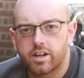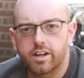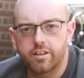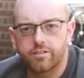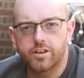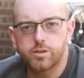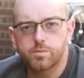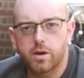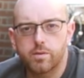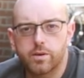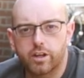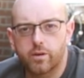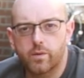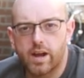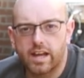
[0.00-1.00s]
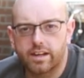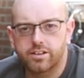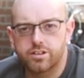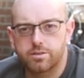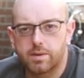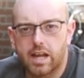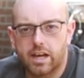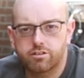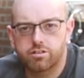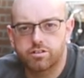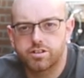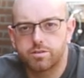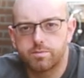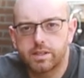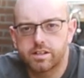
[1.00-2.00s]
Now the first part we're going to add is some lateral
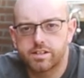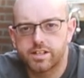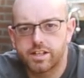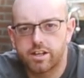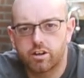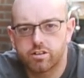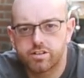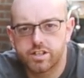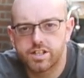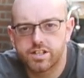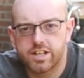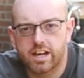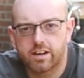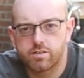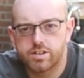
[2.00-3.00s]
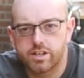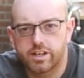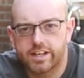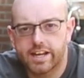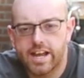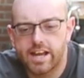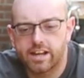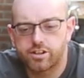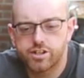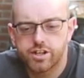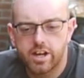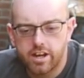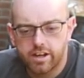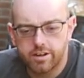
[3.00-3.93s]
stability onto this outside edge.